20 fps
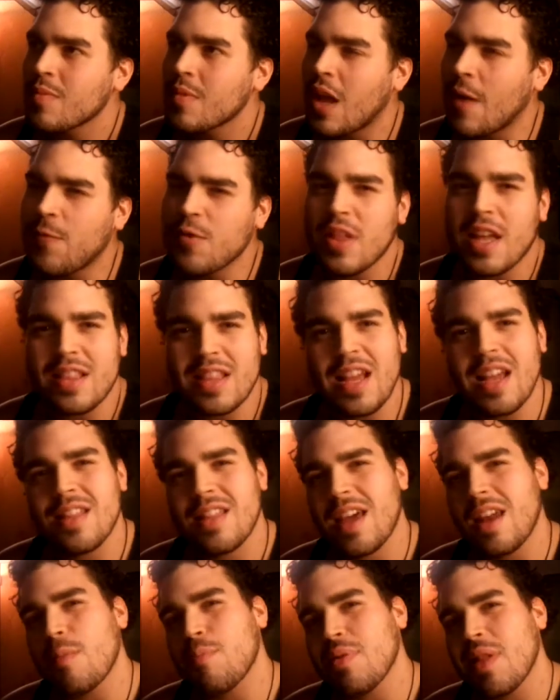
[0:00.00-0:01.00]
I feel like
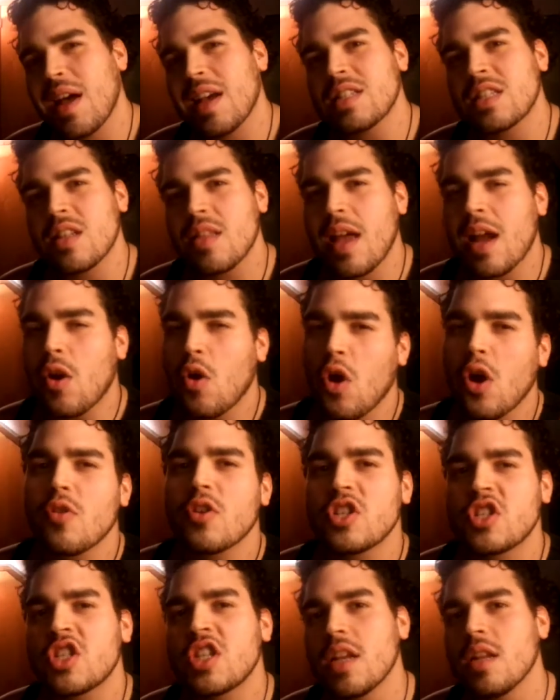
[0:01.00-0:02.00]
that applies to like all
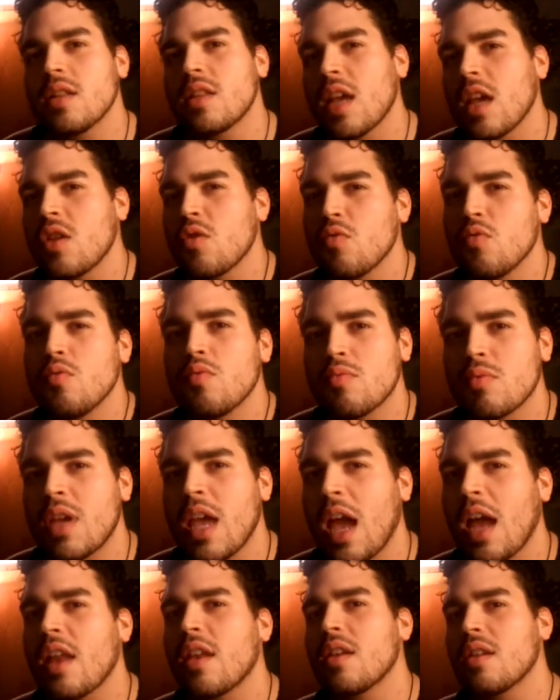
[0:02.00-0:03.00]
the shit that you've
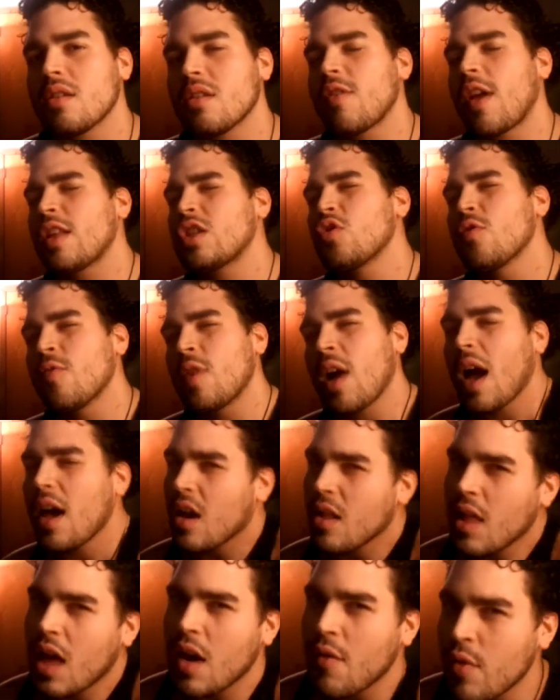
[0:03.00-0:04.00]

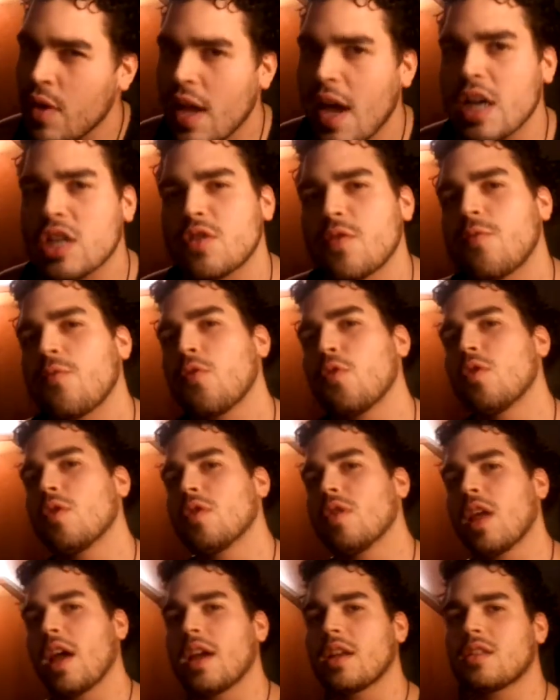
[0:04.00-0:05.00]
gotten a lot of reaction
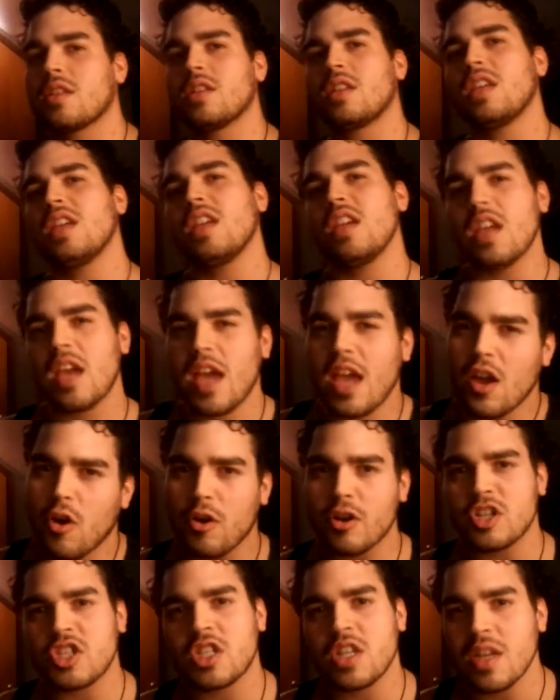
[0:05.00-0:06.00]
for, like the
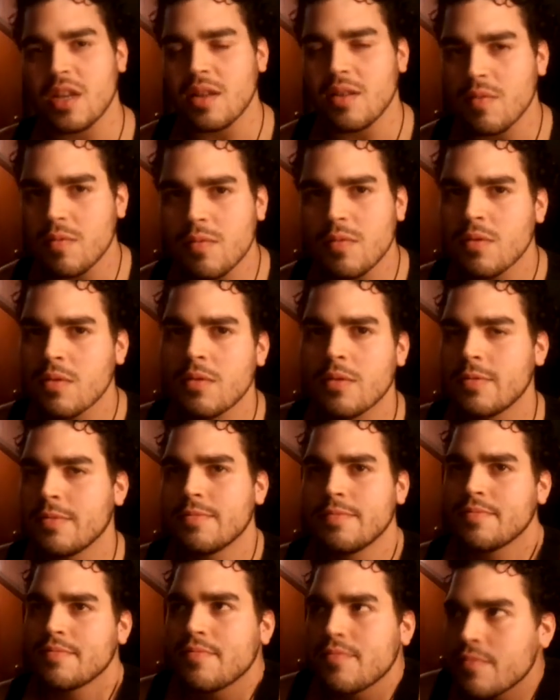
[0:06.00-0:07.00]
DEAR shit.
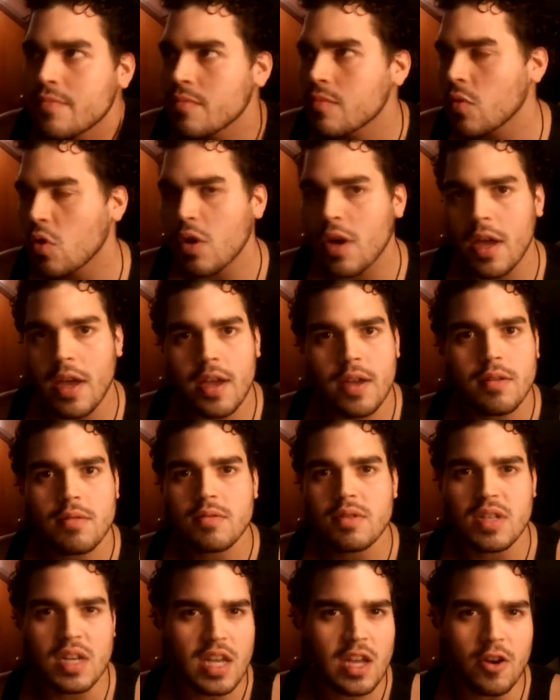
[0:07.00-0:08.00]
Okay,
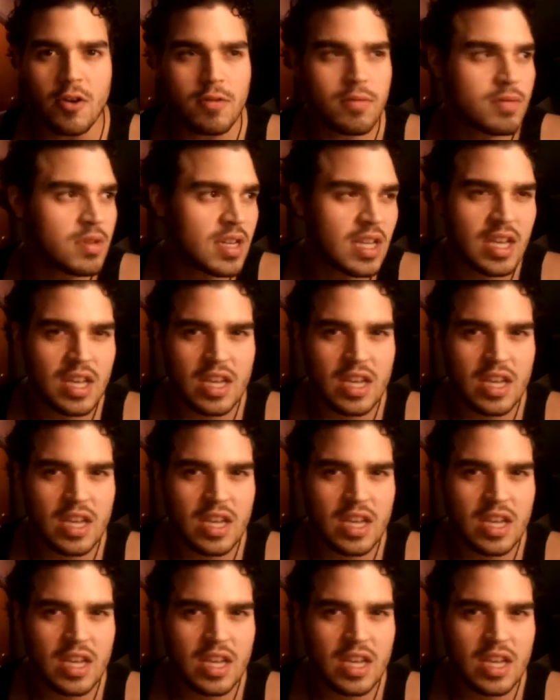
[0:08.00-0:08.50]
DEAR.